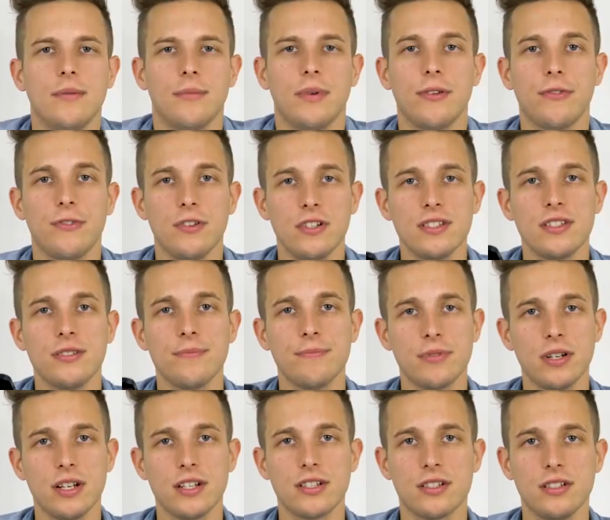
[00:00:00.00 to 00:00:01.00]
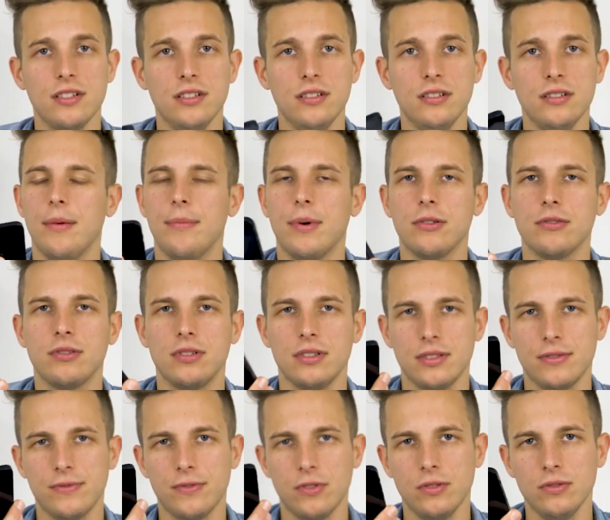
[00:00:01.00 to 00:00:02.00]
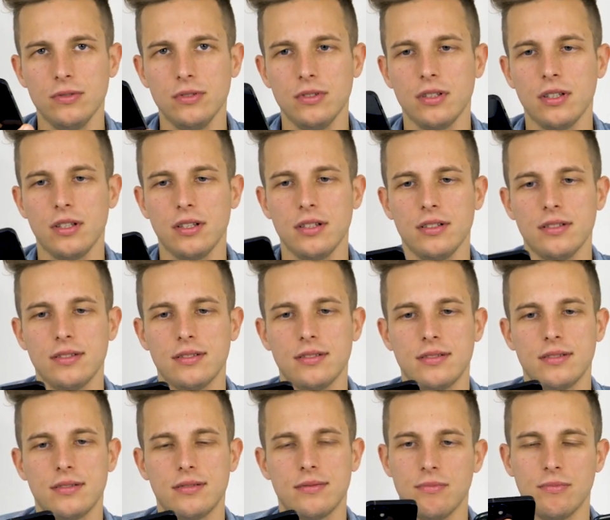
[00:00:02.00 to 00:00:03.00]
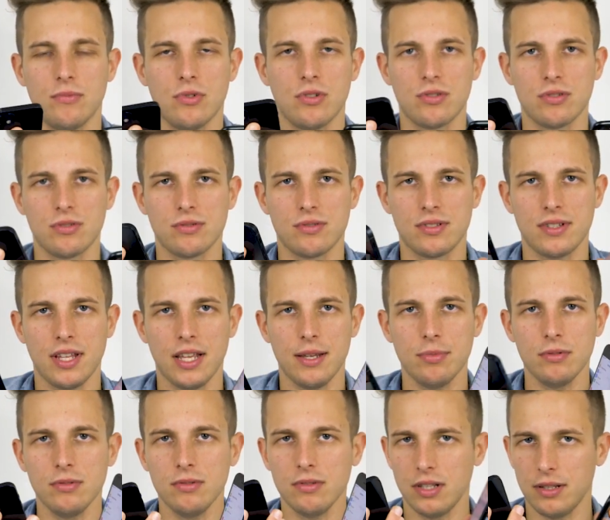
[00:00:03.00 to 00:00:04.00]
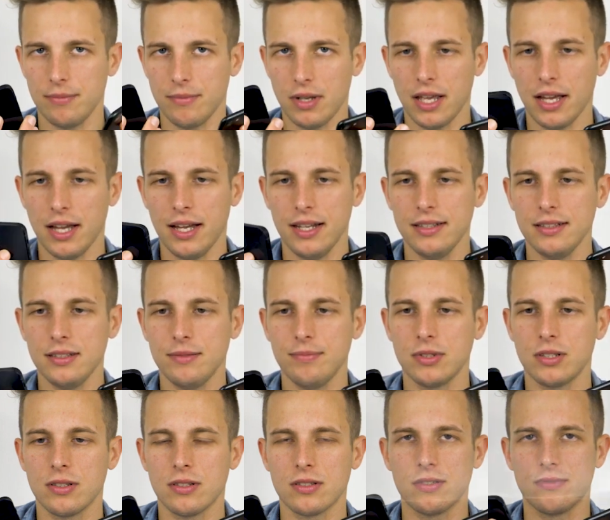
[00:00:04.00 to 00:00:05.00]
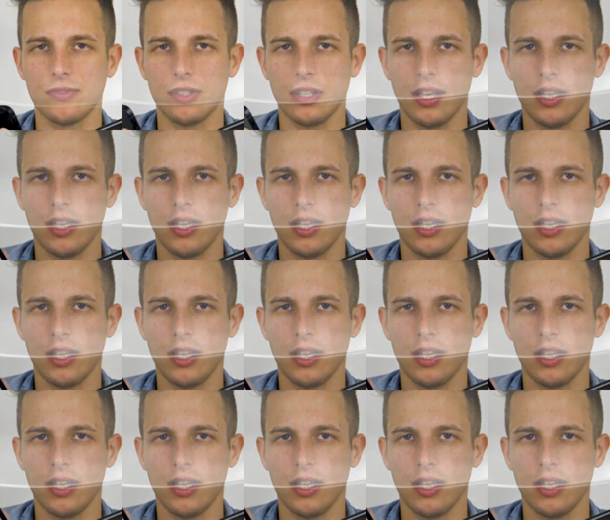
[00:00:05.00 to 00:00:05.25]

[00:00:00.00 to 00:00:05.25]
My first impression about this phone, it's more stable in my hand because of the